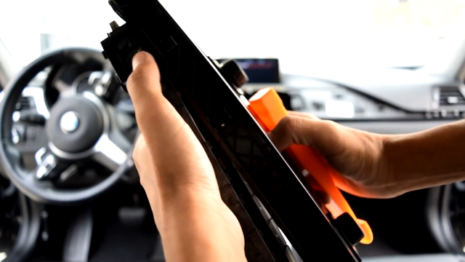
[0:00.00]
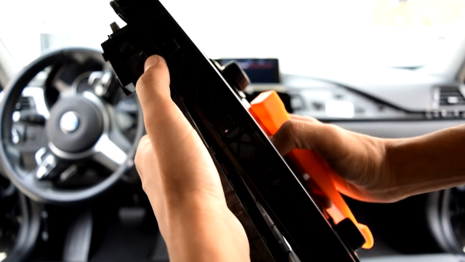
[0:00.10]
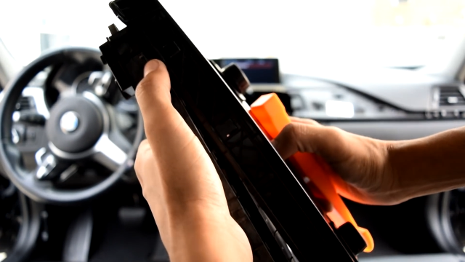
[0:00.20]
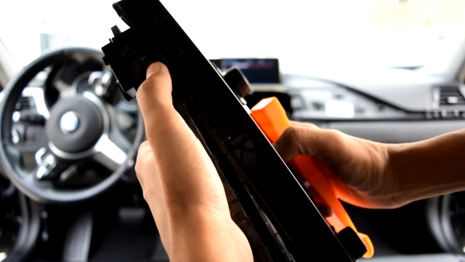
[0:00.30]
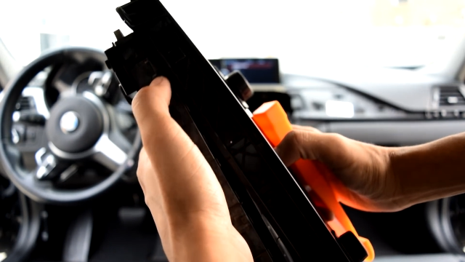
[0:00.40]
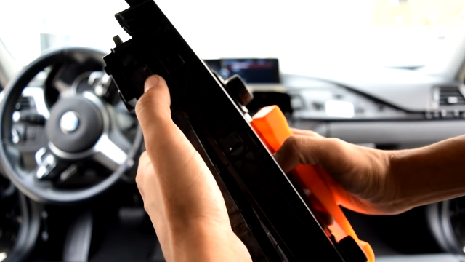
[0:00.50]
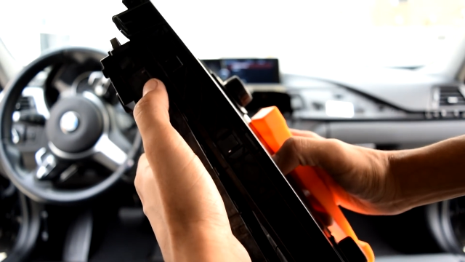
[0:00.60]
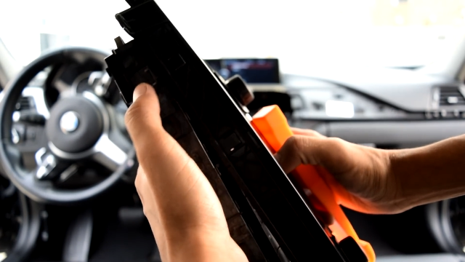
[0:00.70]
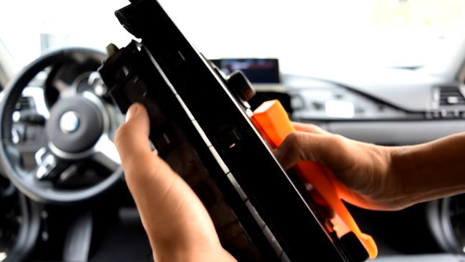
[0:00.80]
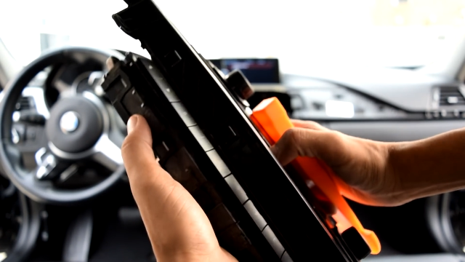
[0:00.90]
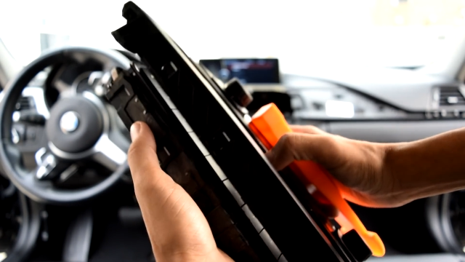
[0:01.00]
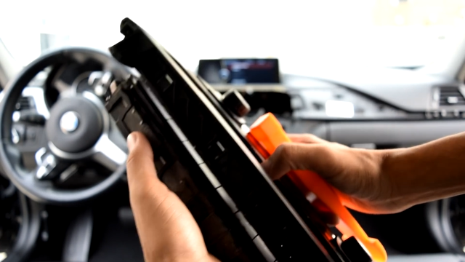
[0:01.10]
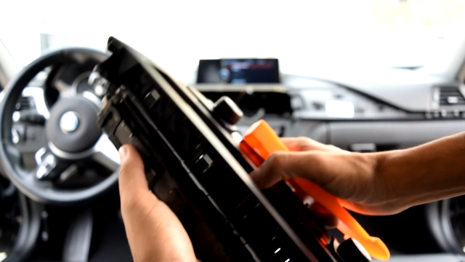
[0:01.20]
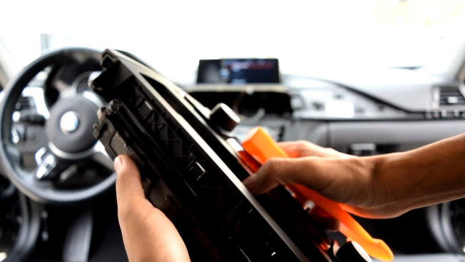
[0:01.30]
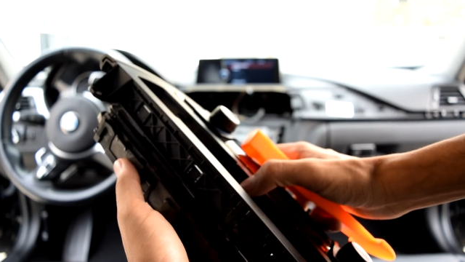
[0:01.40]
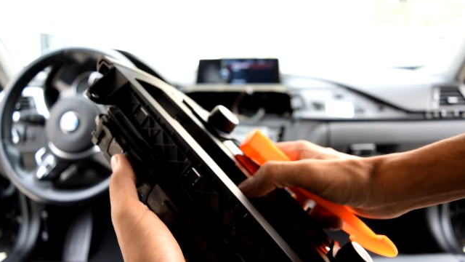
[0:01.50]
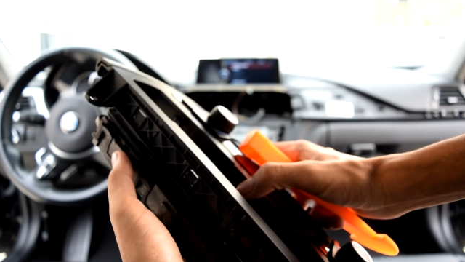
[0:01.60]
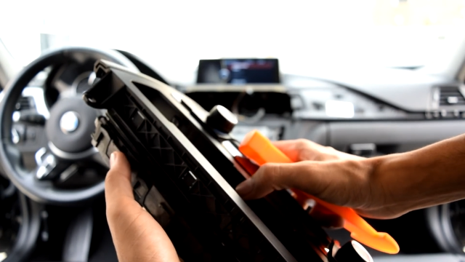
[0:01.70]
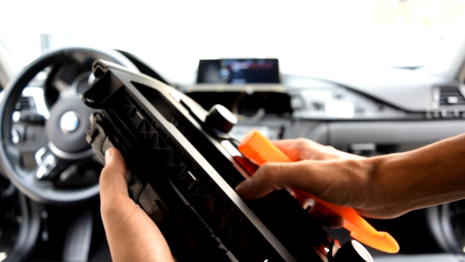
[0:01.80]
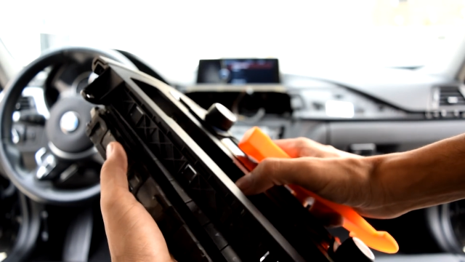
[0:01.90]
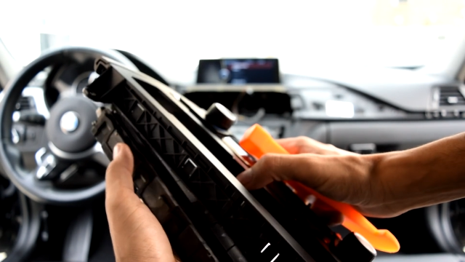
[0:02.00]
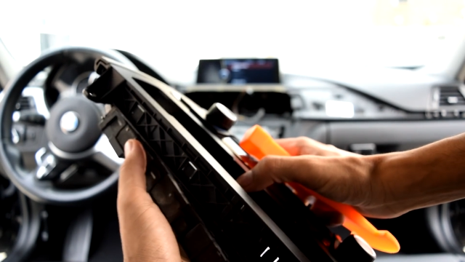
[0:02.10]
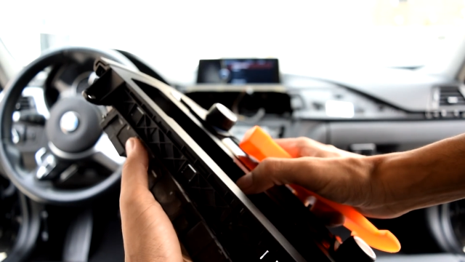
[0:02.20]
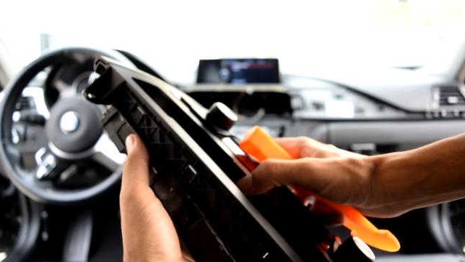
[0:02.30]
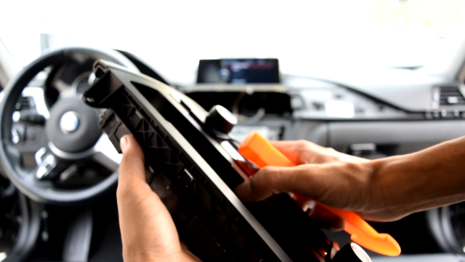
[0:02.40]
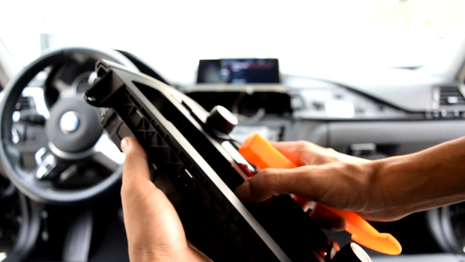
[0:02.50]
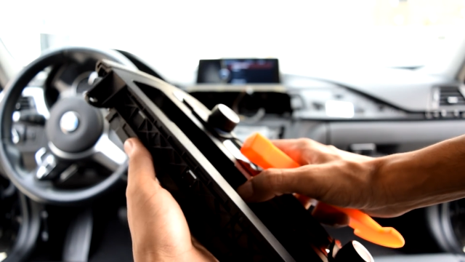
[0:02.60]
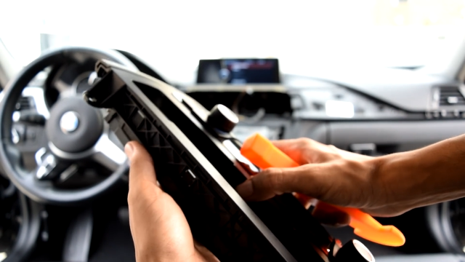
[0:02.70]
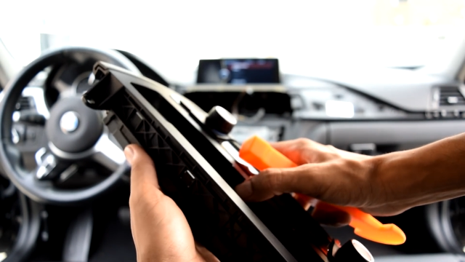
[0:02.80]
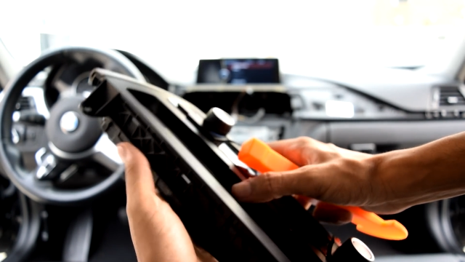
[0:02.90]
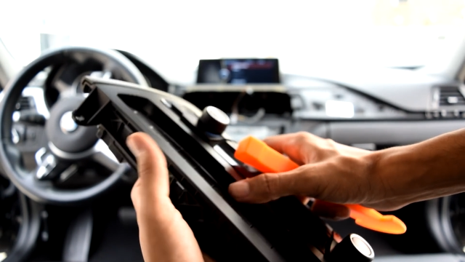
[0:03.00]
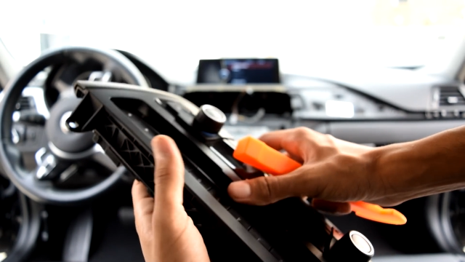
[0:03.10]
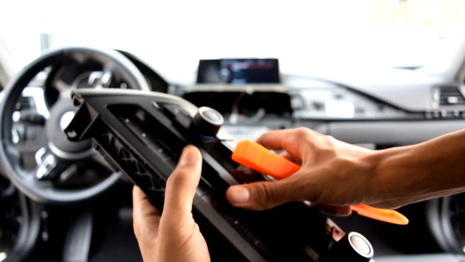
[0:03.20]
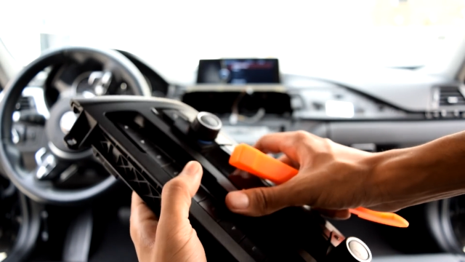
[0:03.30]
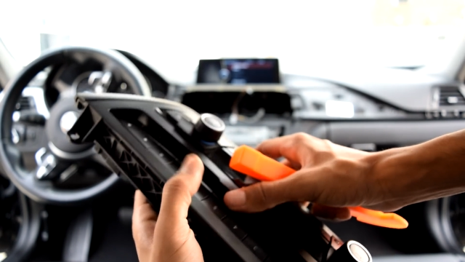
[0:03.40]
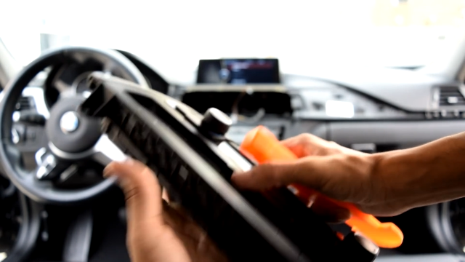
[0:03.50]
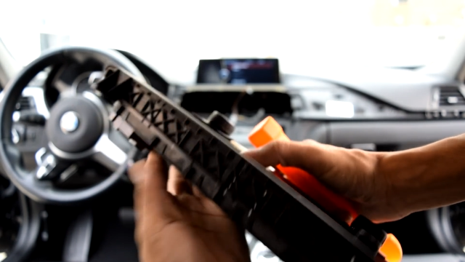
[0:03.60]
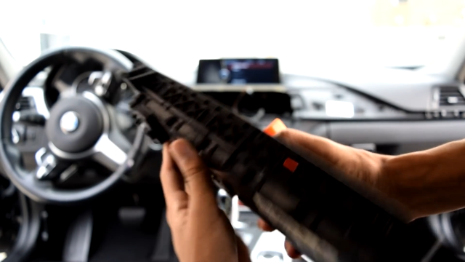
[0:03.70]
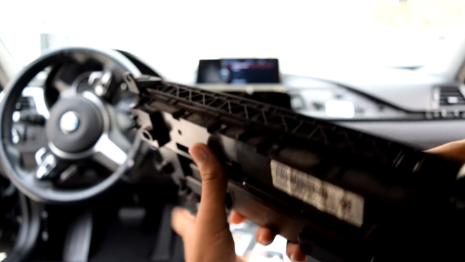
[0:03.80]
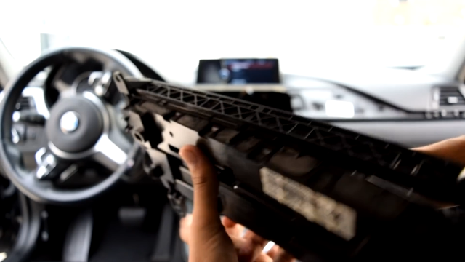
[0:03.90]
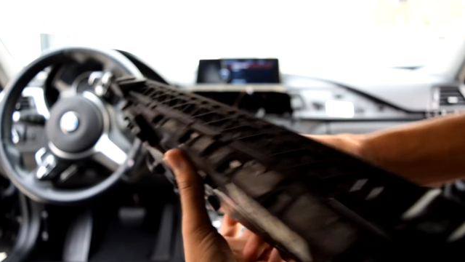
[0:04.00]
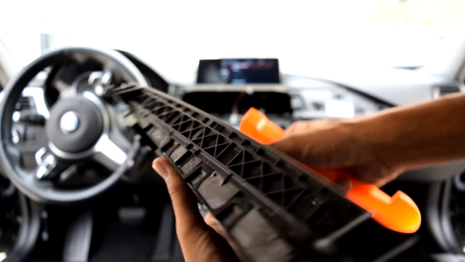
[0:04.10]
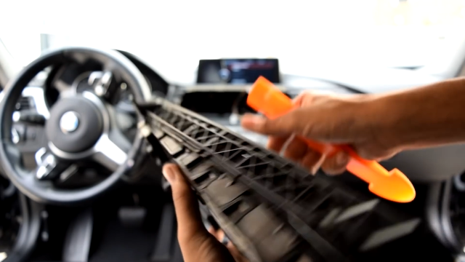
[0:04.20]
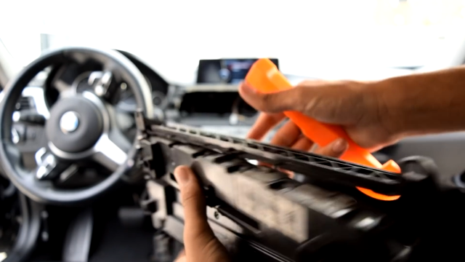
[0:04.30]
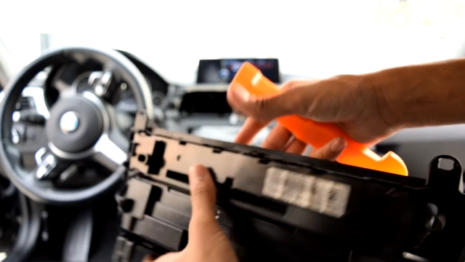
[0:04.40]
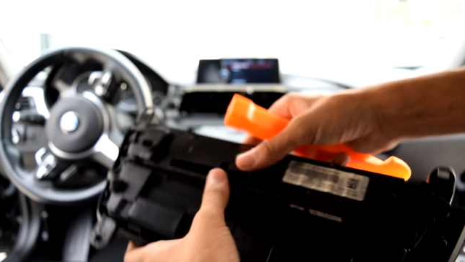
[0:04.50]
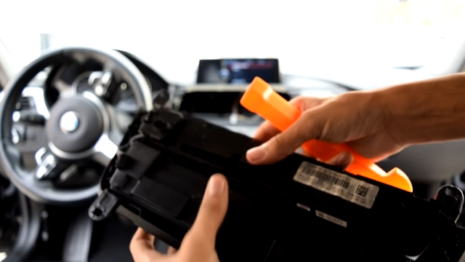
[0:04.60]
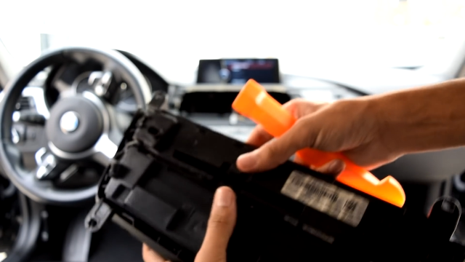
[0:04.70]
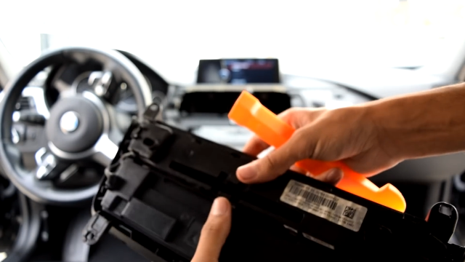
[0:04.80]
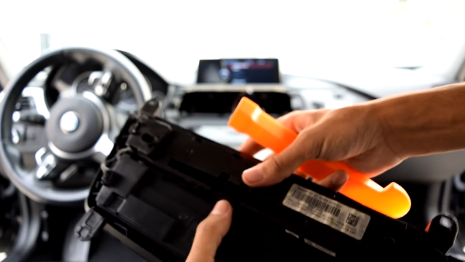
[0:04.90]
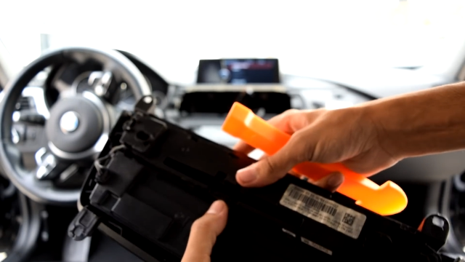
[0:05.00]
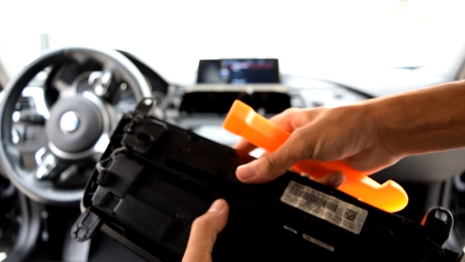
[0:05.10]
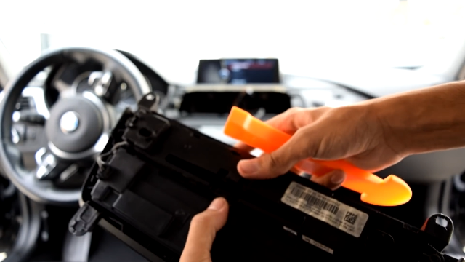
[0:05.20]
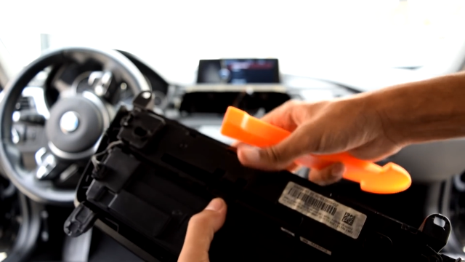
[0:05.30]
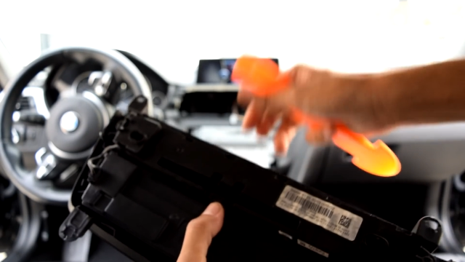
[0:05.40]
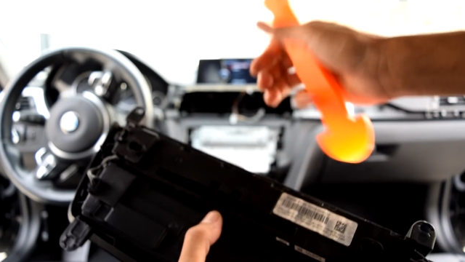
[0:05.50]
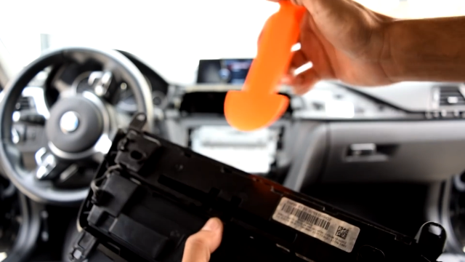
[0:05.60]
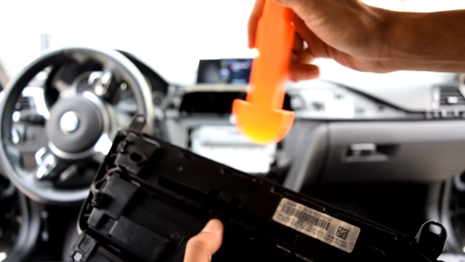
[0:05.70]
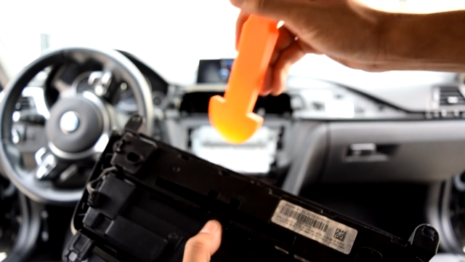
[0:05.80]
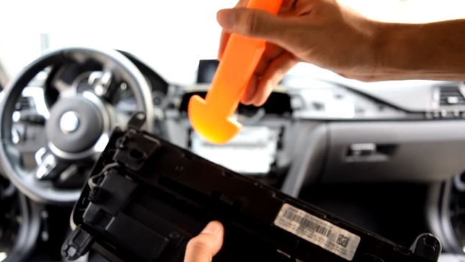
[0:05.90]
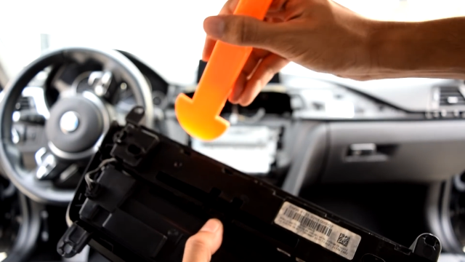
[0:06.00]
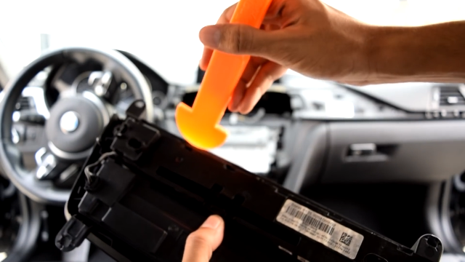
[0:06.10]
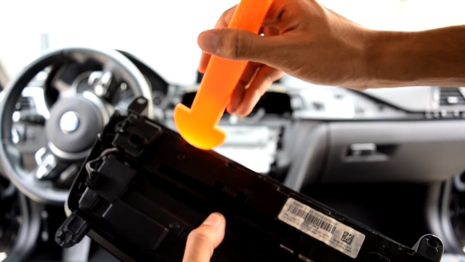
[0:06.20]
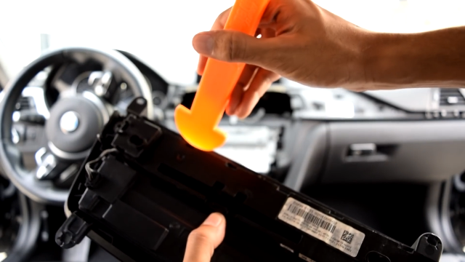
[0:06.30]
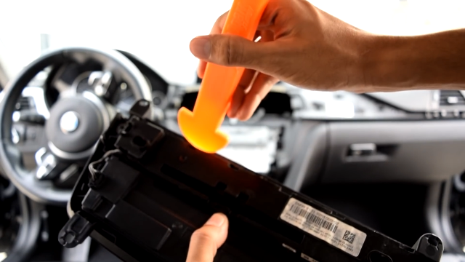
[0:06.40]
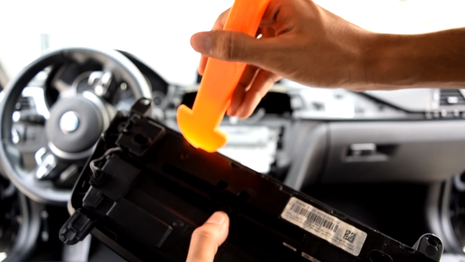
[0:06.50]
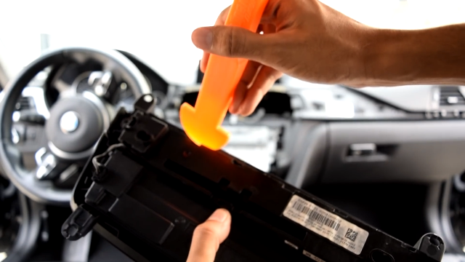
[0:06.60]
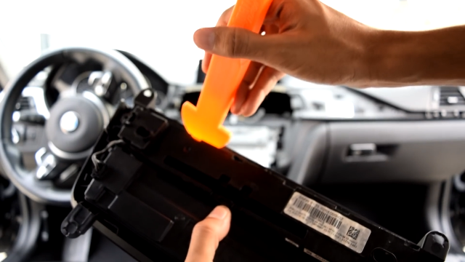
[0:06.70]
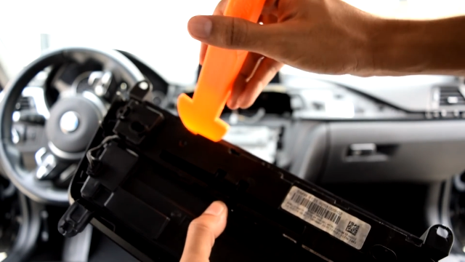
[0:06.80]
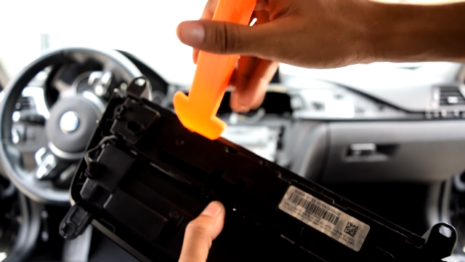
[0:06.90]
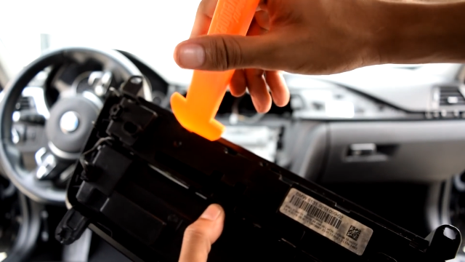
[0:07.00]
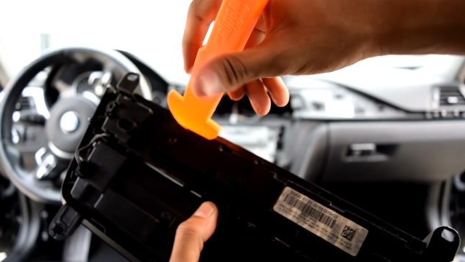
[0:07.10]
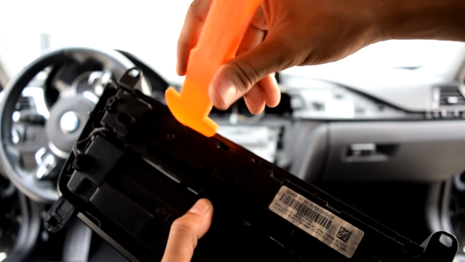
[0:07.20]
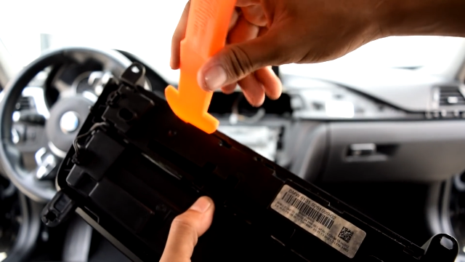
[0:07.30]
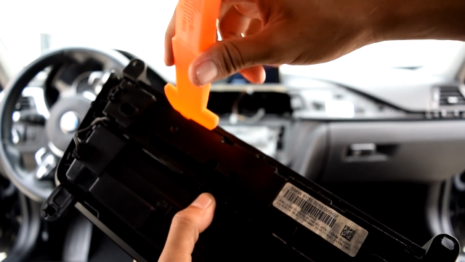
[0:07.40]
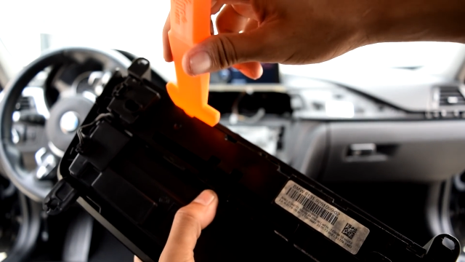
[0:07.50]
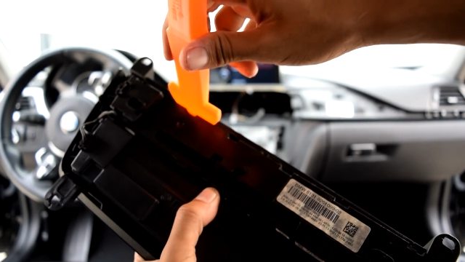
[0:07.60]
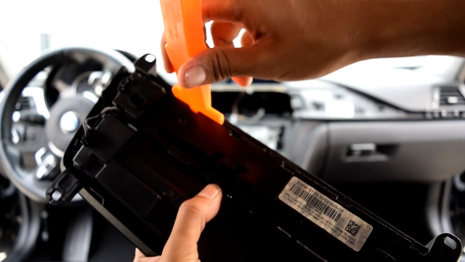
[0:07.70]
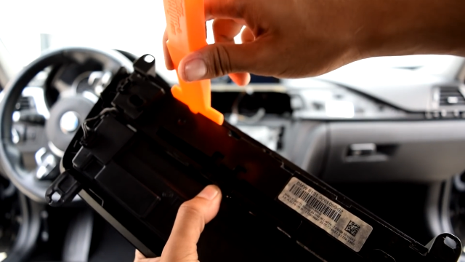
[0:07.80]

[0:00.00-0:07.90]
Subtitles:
Nobody's mouth can be seen.